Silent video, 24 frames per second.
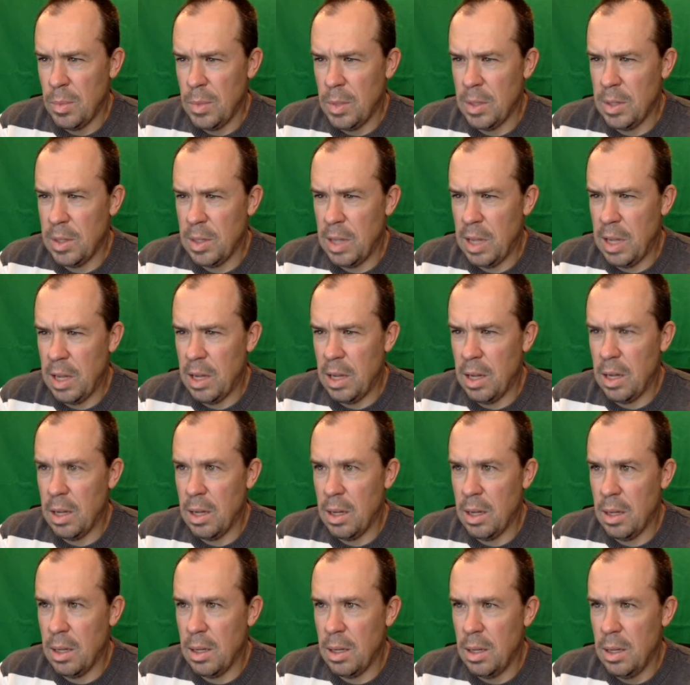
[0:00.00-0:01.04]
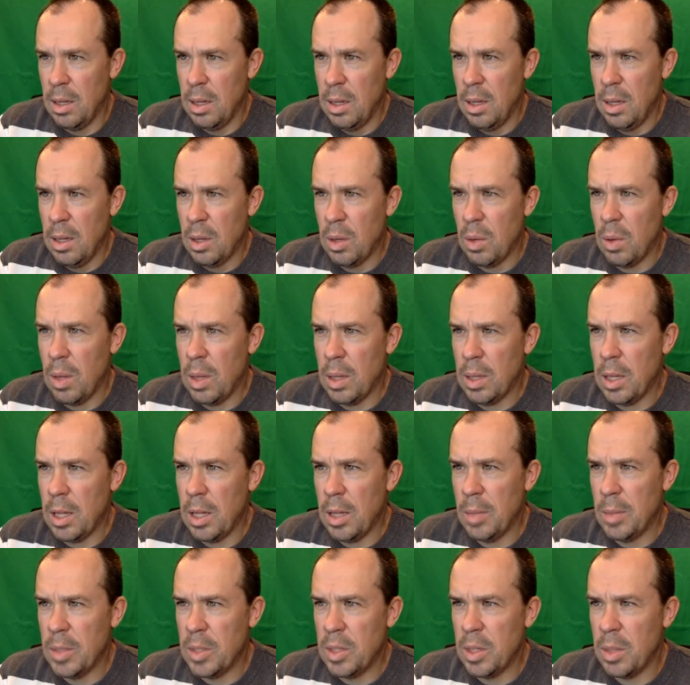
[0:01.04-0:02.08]
This
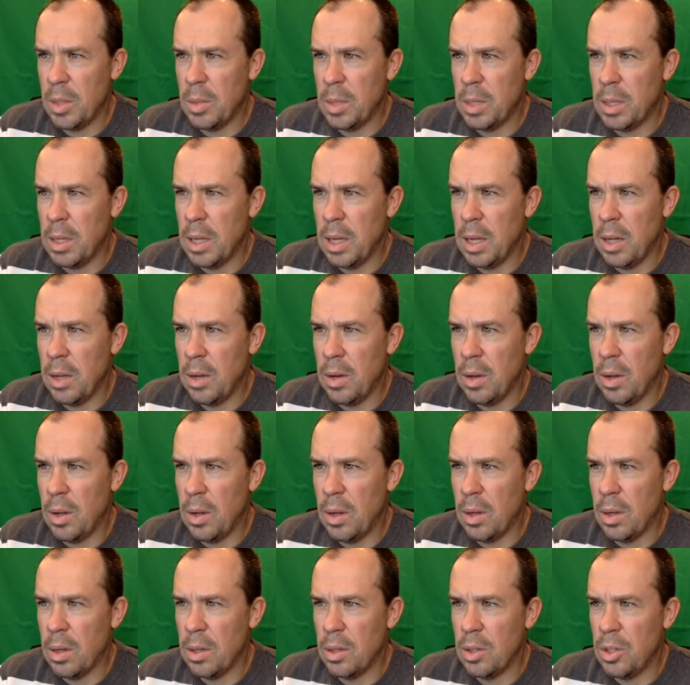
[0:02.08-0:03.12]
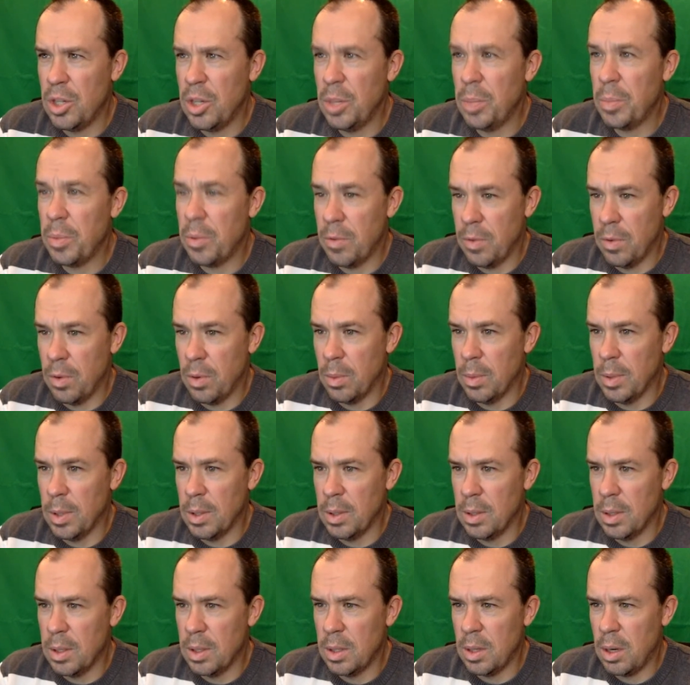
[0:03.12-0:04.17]
Qualcomm is doubling down on chip
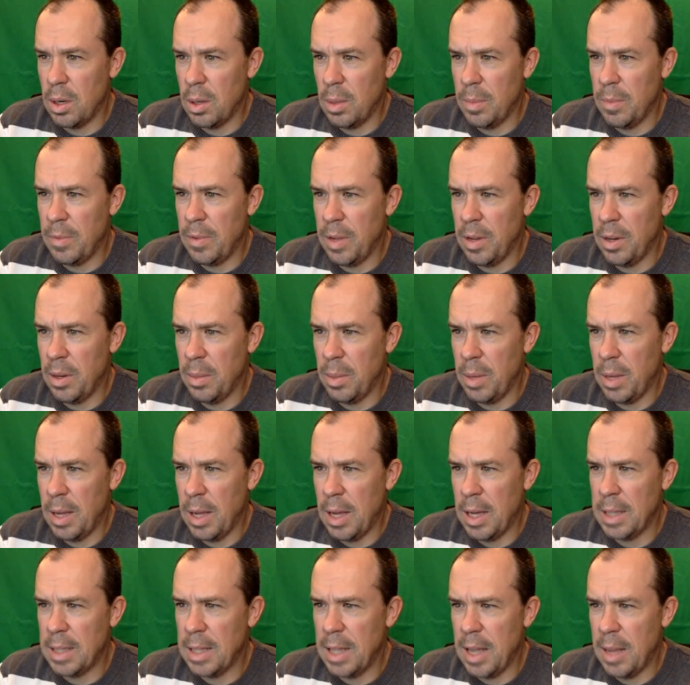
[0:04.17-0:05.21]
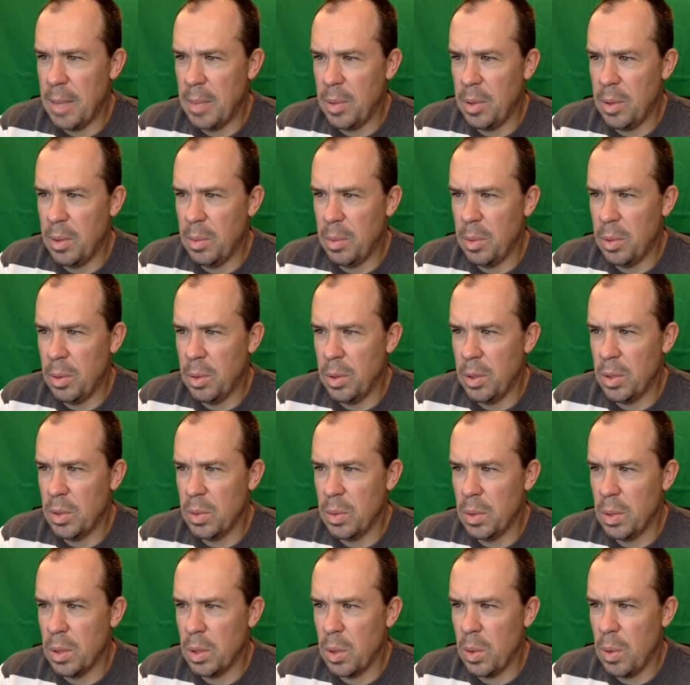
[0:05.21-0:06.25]
performance. A startup founded by ex-Apple
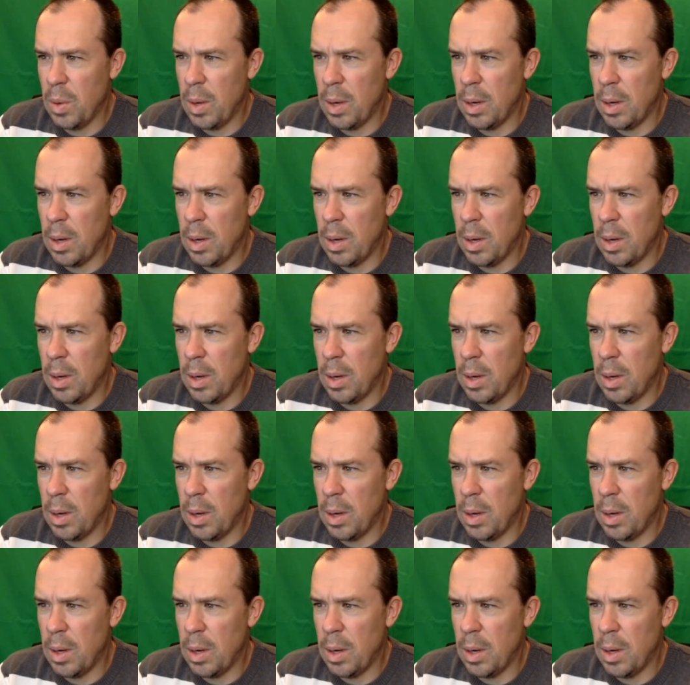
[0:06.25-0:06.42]
employees will